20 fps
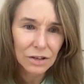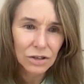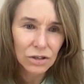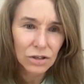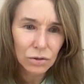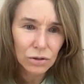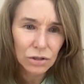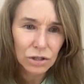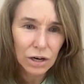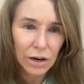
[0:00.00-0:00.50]
the
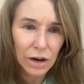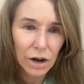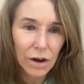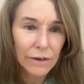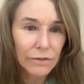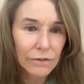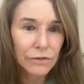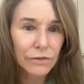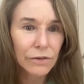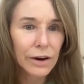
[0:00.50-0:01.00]
George Hotel. I
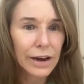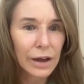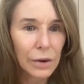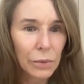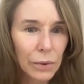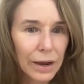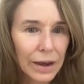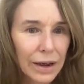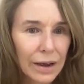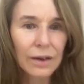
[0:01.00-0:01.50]
have to find
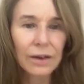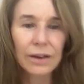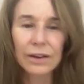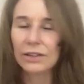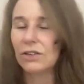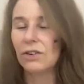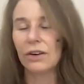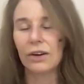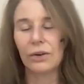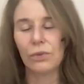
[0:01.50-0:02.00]
out where.
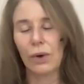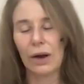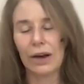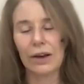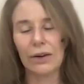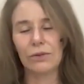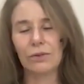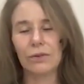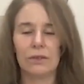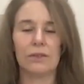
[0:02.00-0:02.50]
It's not in
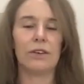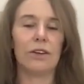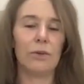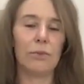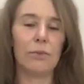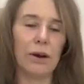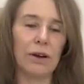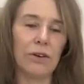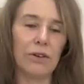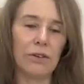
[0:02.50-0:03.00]
Wales, so
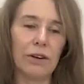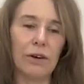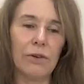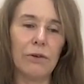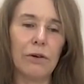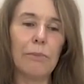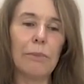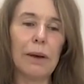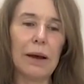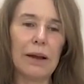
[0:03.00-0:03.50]
you might not
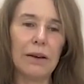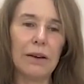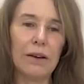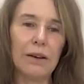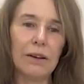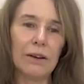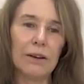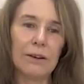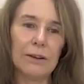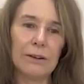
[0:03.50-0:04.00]
know it, but
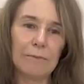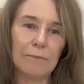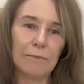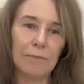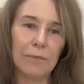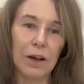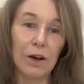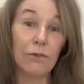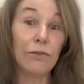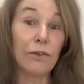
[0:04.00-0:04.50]

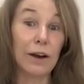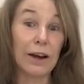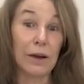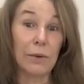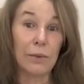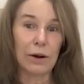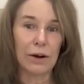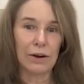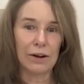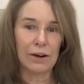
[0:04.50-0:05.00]
I'll find
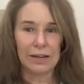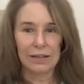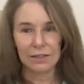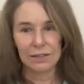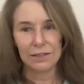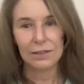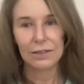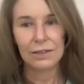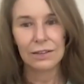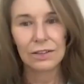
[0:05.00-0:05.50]
out where it
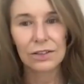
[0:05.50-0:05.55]
is.